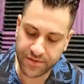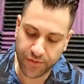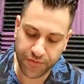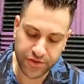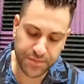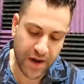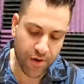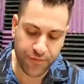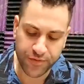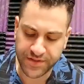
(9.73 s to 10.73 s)
Known for his
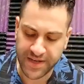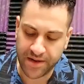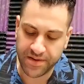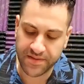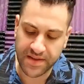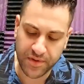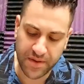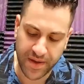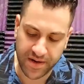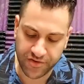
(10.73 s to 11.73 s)
powerful sound and deep
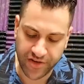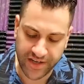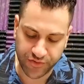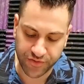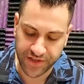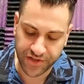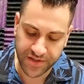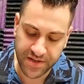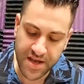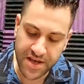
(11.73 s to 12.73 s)
command of the jazz
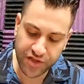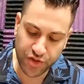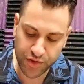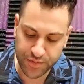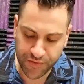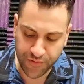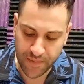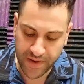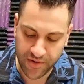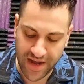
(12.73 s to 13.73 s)
tradition, Stewart's
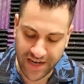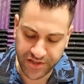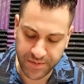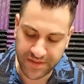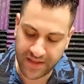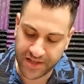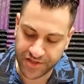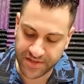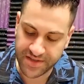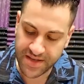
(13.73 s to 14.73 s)
performed internationally with
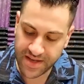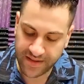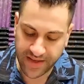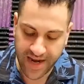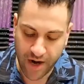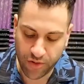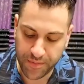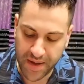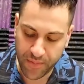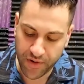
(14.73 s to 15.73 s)
legends like Harold
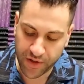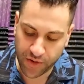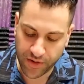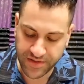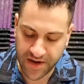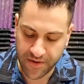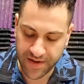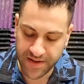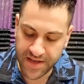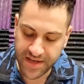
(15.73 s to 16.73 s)
Mabern and Clark
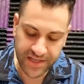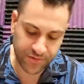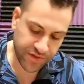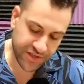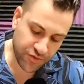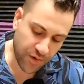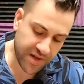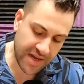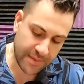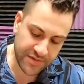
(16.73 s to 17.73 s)
Terry. He's released
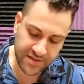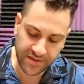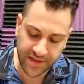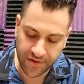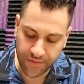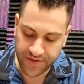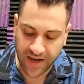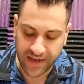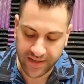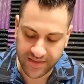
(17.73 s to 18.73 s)
20 albums as a leader, with
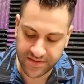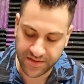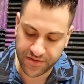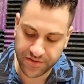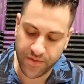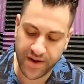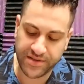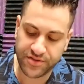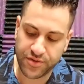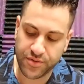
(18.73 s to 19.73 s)
highlights such as Grant
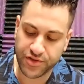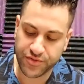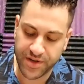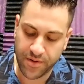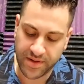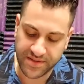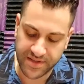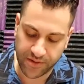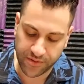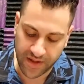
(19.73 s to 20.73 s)
Stewart Trio on
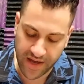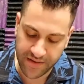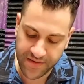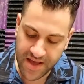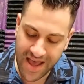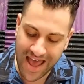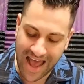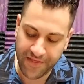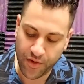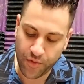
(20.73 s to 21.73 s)
Cellar Live
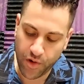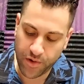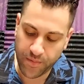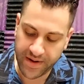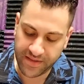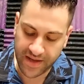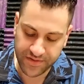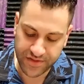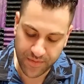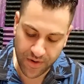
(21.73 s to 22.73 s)
and the award-winning Live
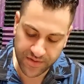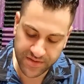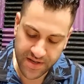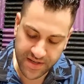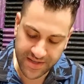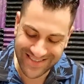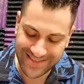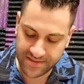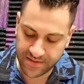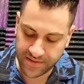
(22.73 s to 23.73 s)
at Smalls.
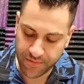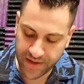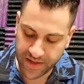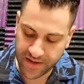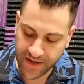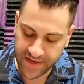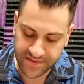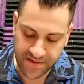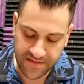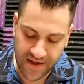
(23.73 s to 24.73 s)
Consistently
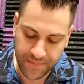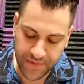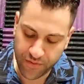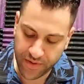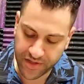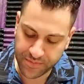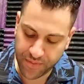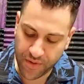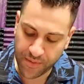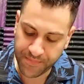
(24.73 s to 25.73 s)
recognized in the DownBeat Critics
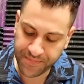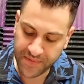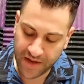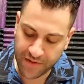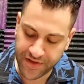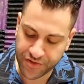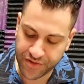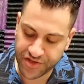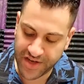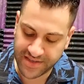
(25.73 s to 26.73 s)
Poll and featured
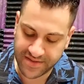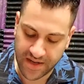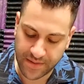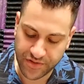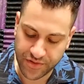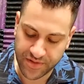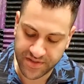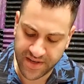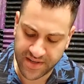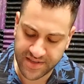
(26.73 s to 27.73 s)
in JazzTimes, Stewart
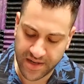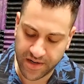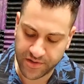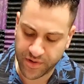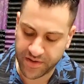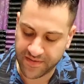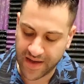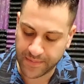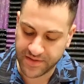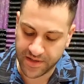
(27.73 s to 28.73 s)
stands out as one of the
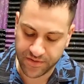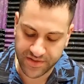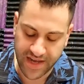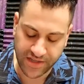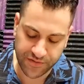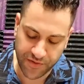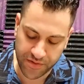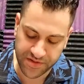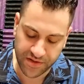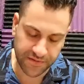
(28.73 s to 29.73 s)
top tenor
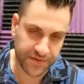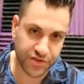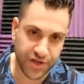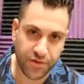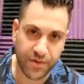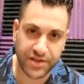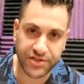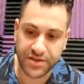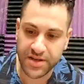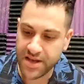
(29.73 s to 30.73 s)
saxophonists of his
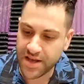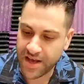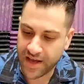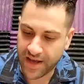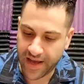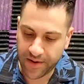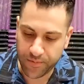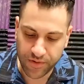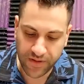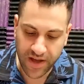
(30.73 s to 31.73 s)
generation, and
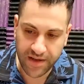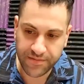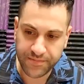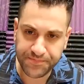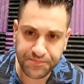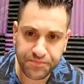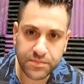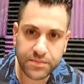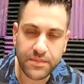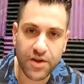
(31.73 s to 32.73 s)
we're live.
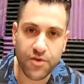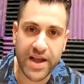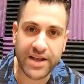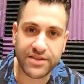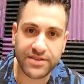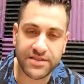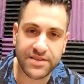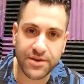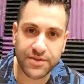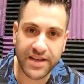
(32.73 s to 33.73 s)
Grant, good to
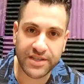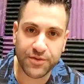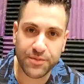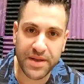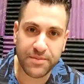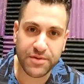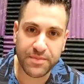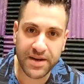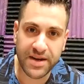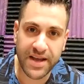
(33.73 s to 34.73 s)
see you. Thanks for being with
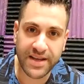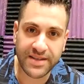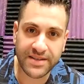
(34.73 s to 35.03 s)
me today.